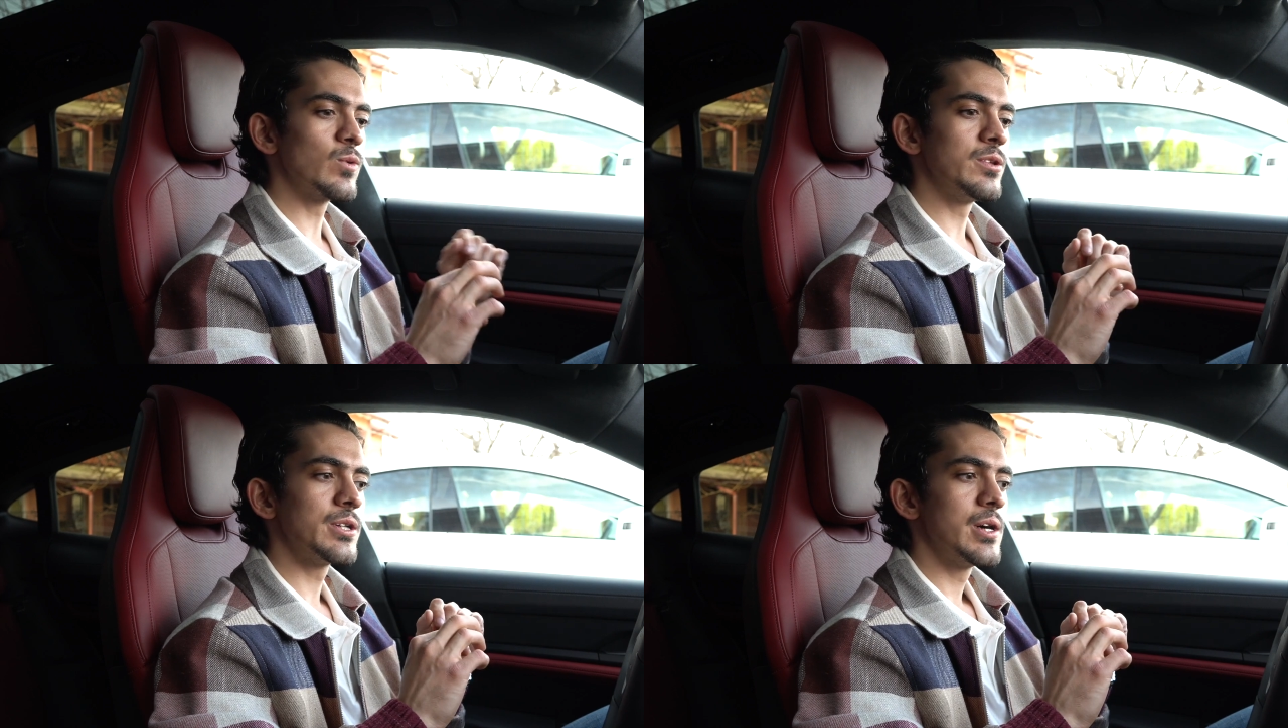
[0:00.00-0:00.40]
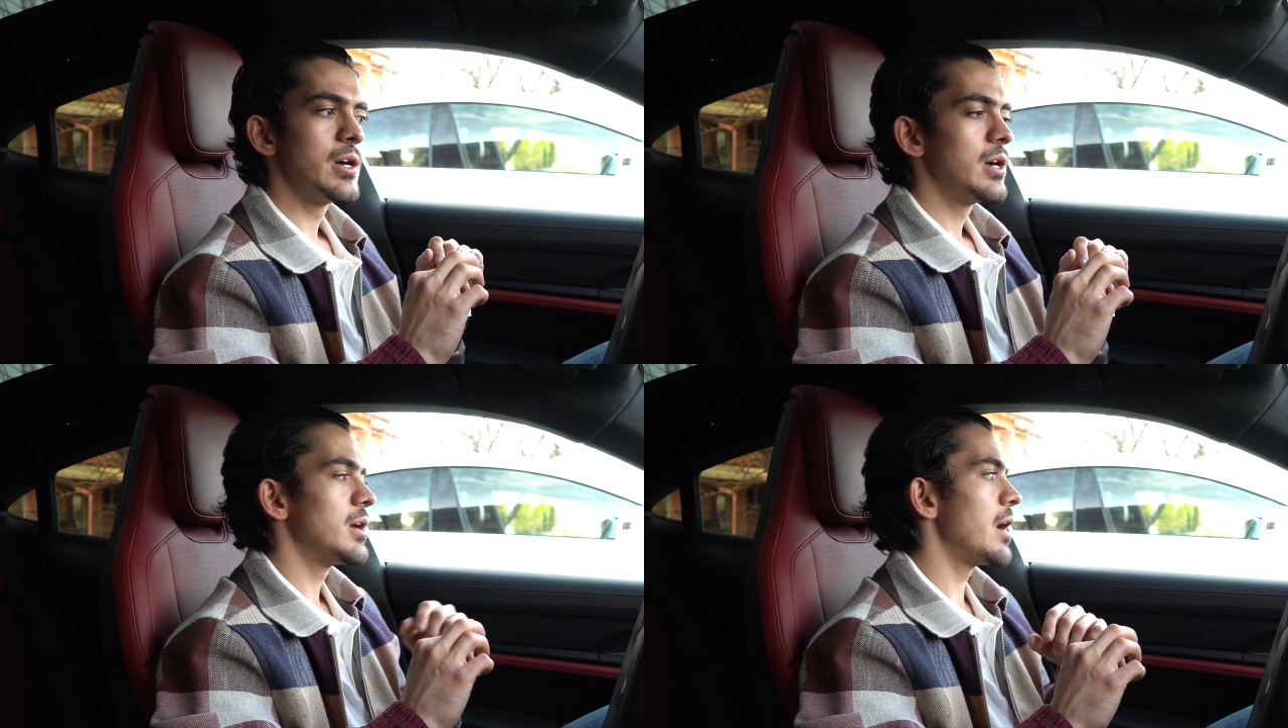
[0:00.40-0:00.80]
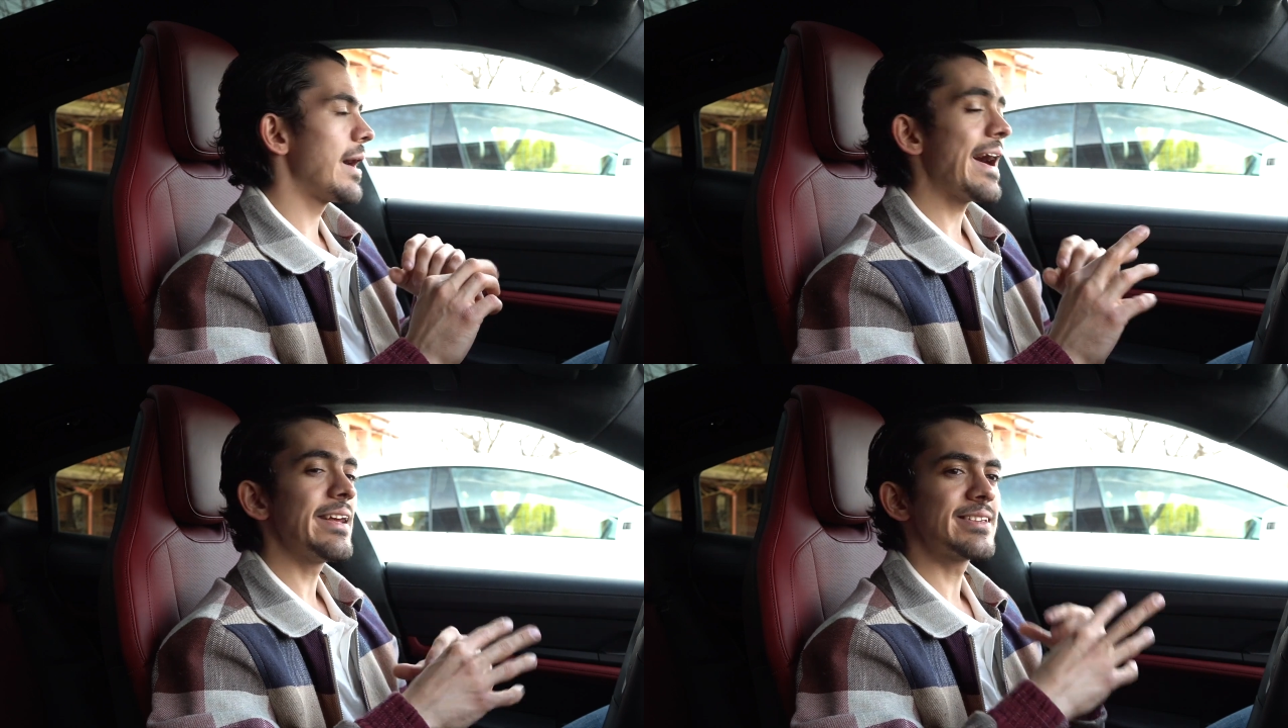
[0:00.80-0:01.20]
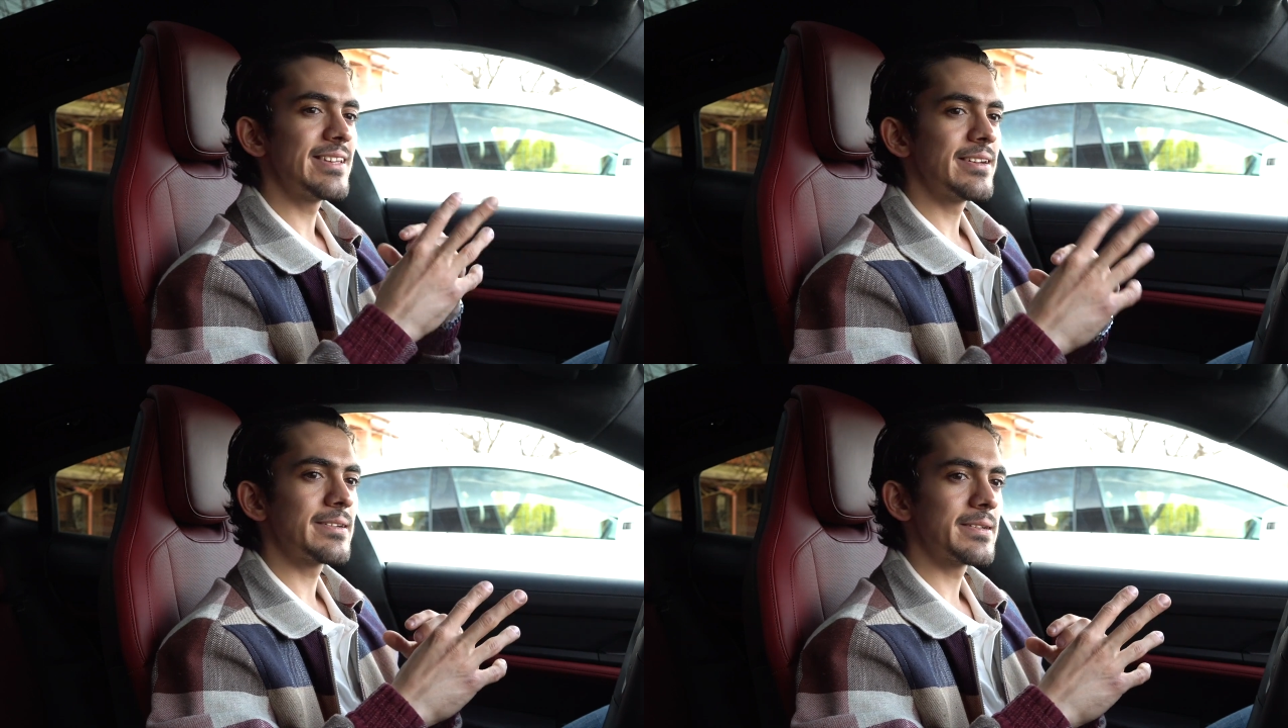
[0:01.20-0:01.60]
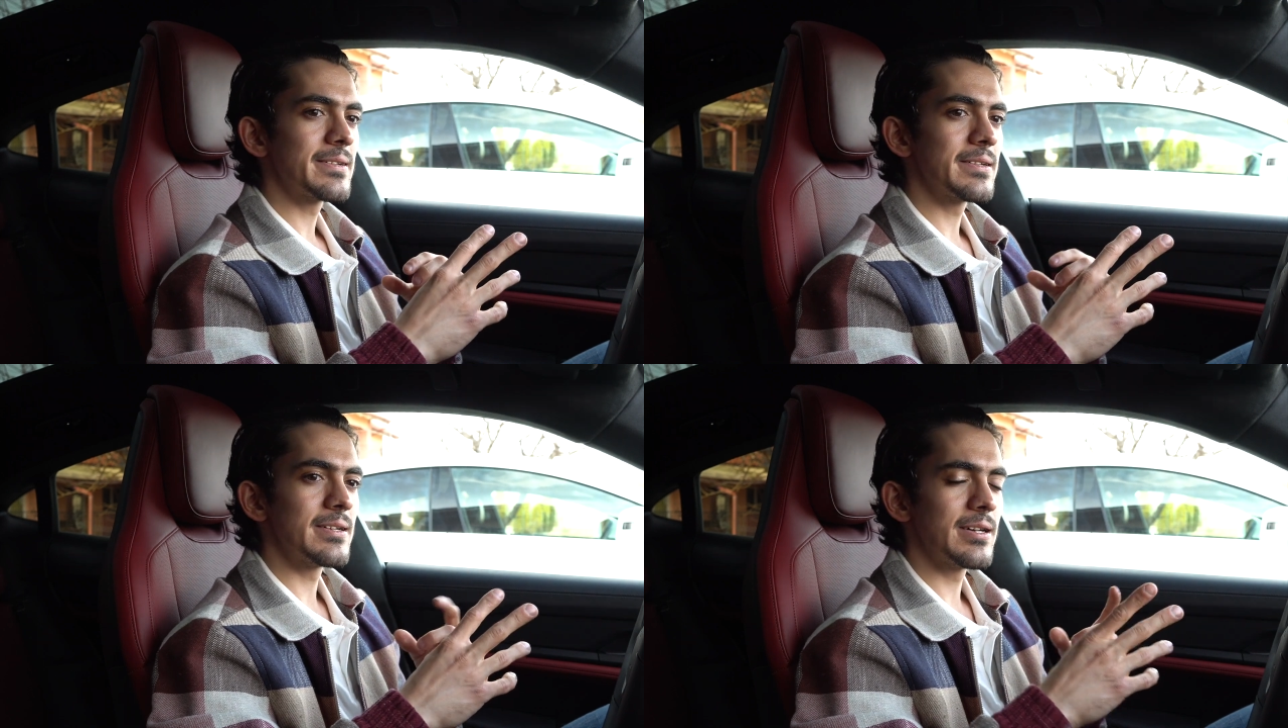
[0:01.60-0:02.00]
which I think
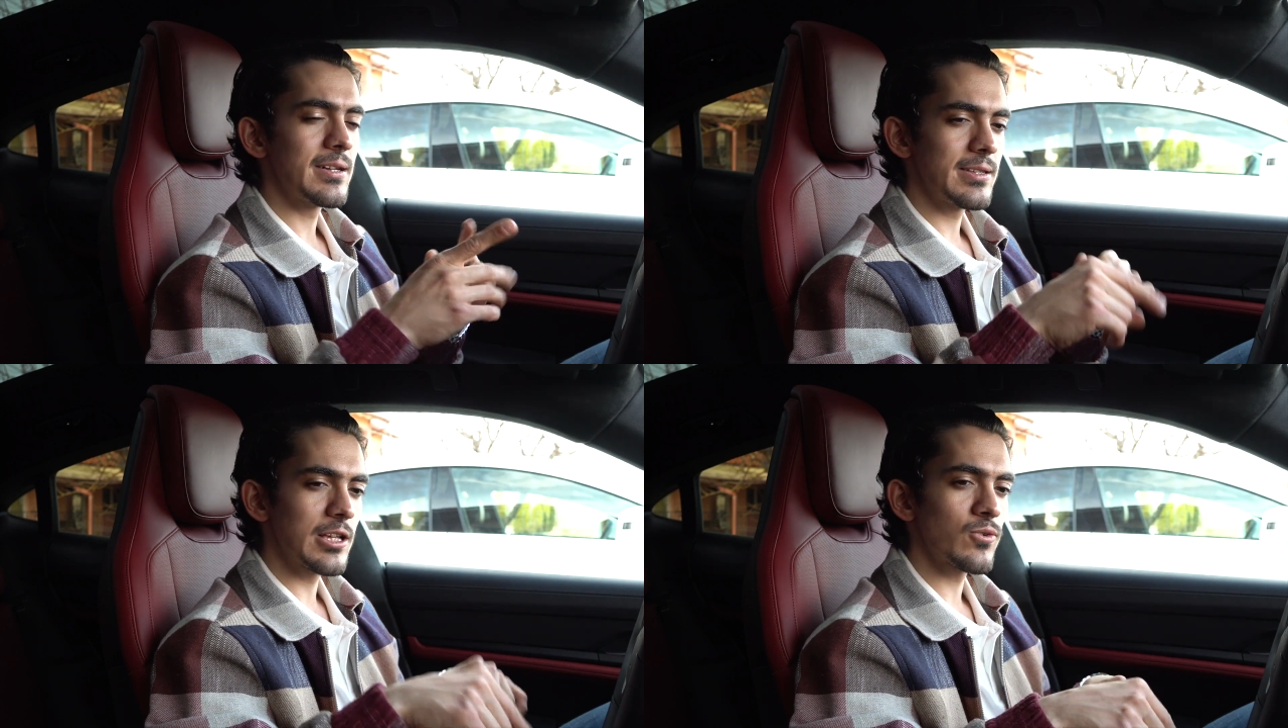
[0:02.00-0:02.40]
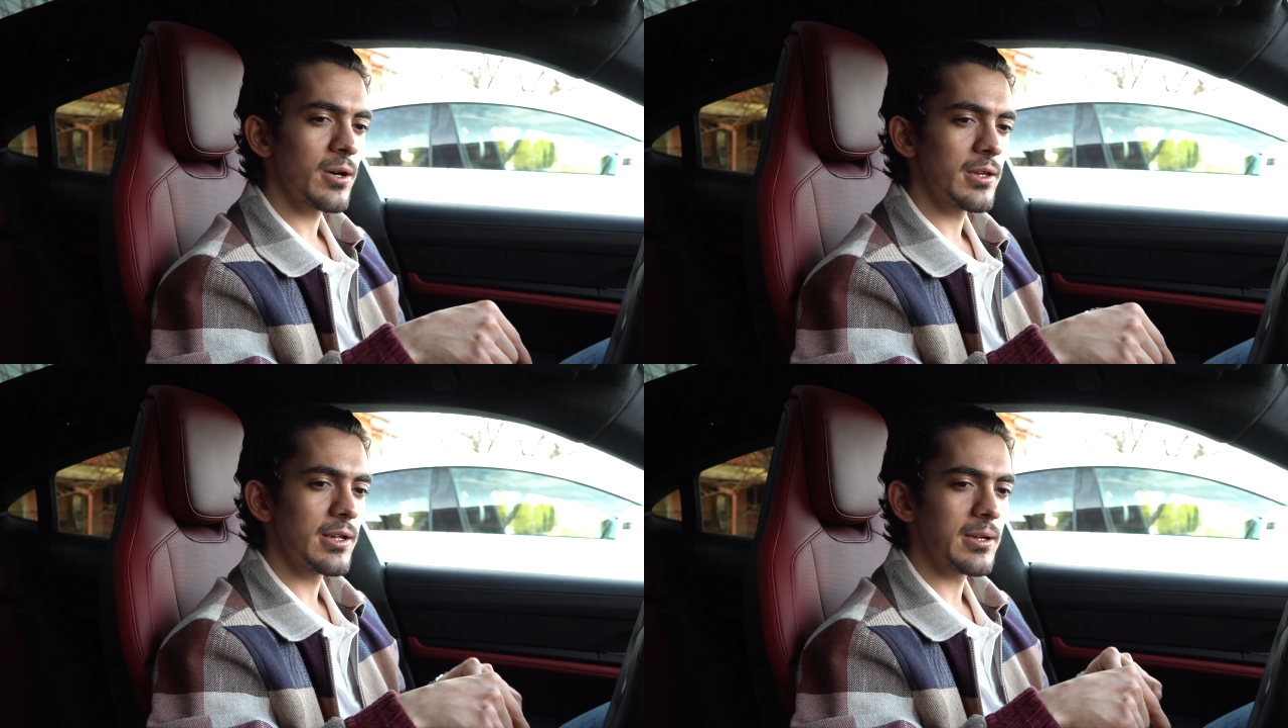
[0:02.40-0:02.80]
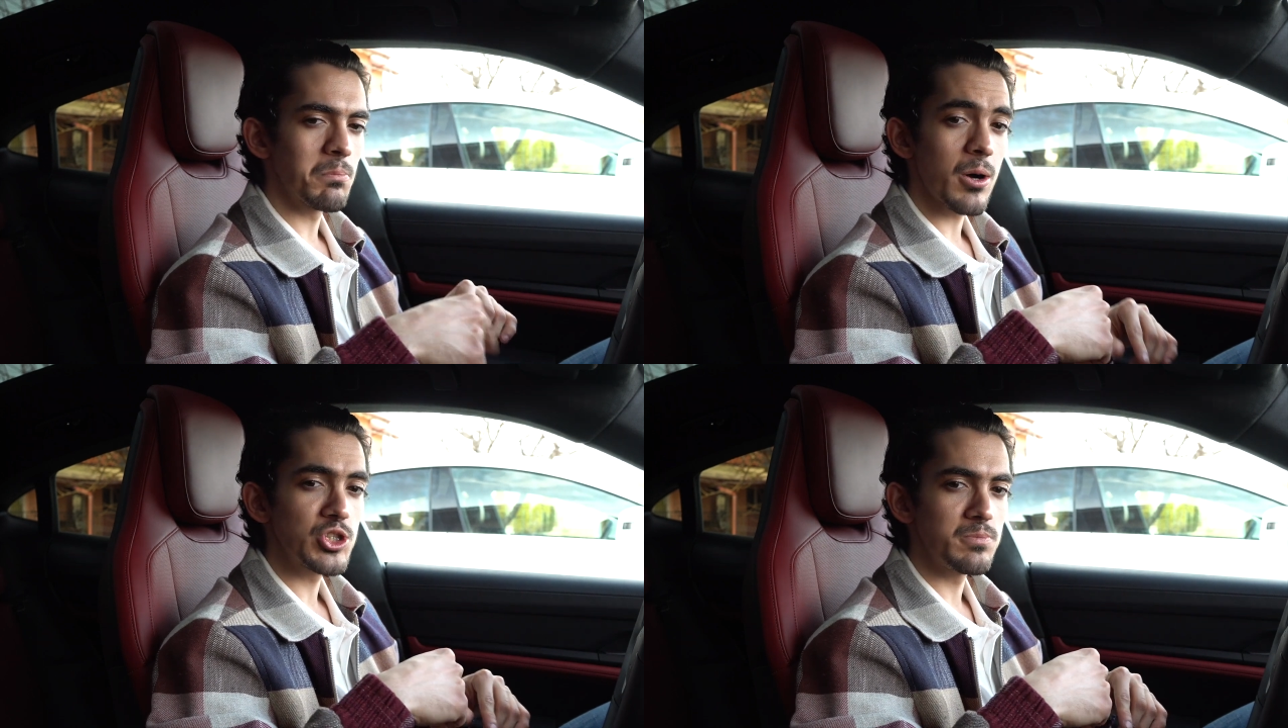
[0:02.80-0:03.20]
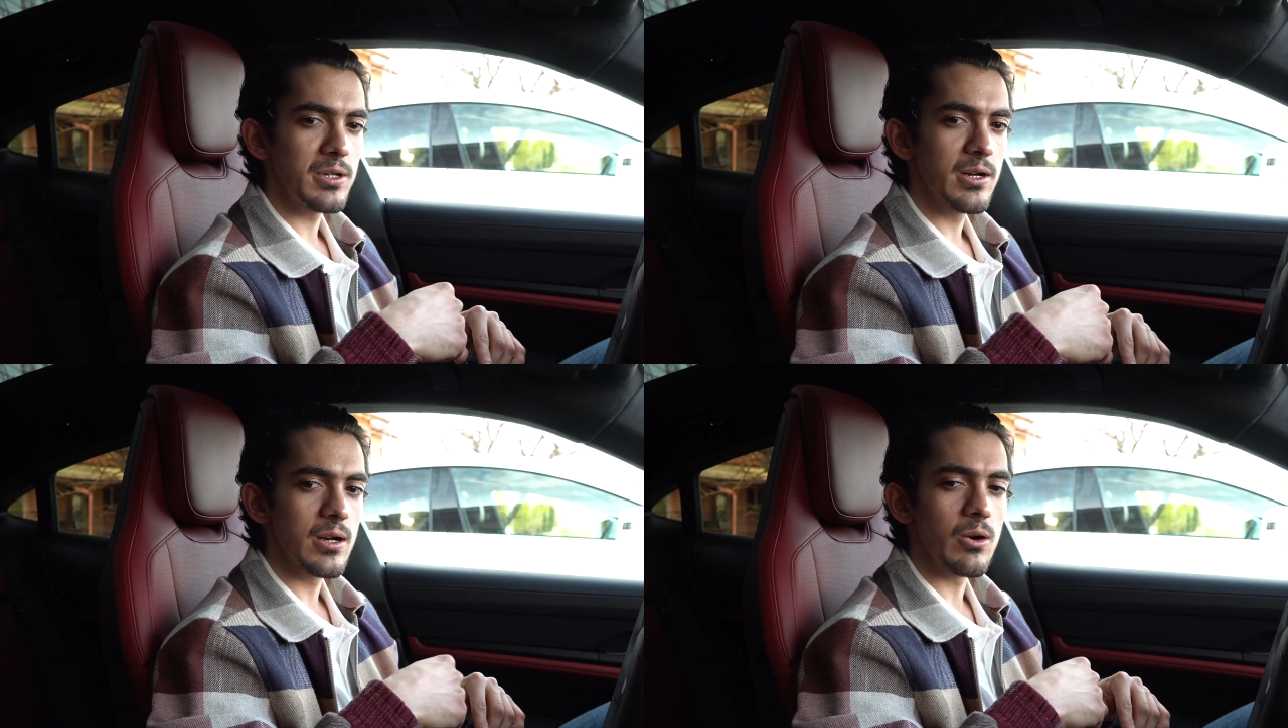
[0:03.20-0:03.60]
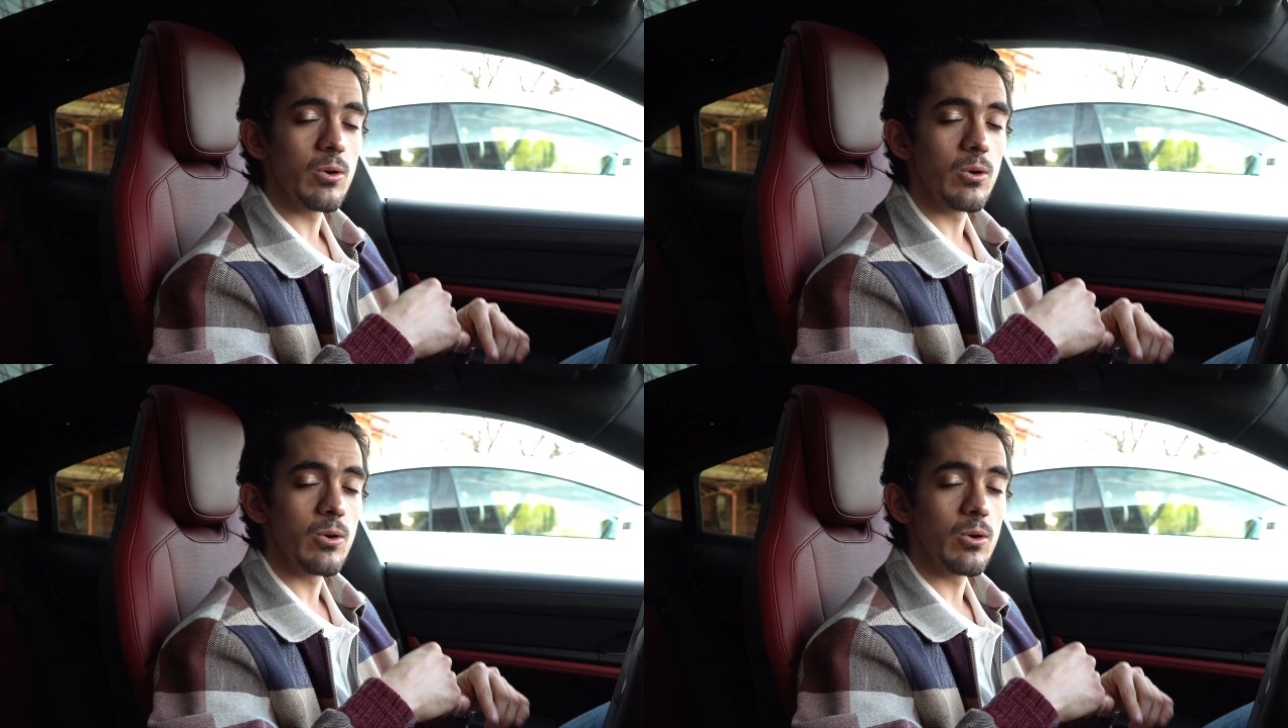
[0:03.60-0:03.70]
this one is much bigger,